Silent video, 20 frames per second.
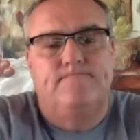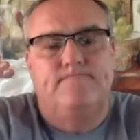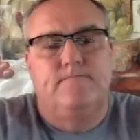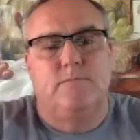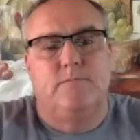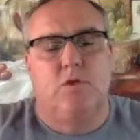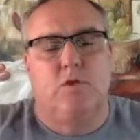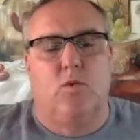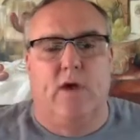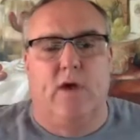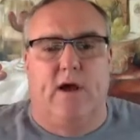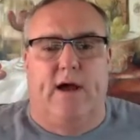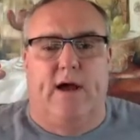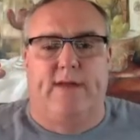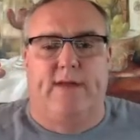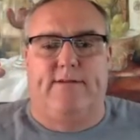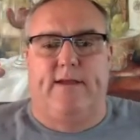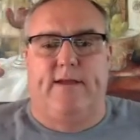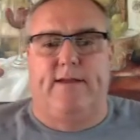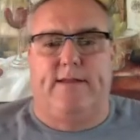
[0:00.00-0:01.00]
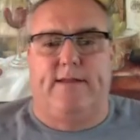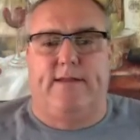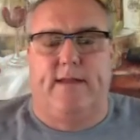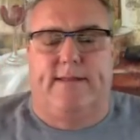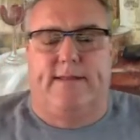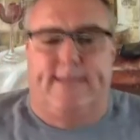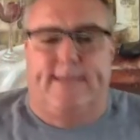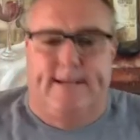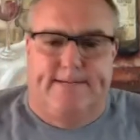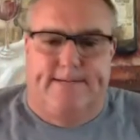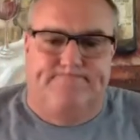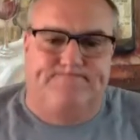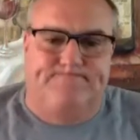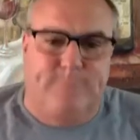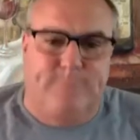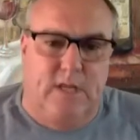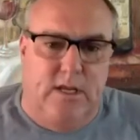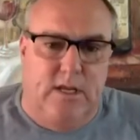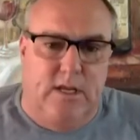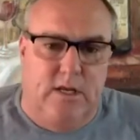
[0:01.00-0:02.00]
Well, I think that um,
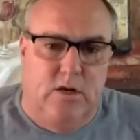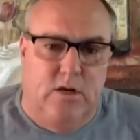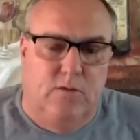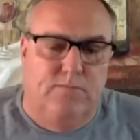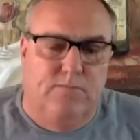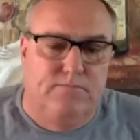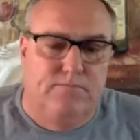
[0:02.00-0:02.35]
you know,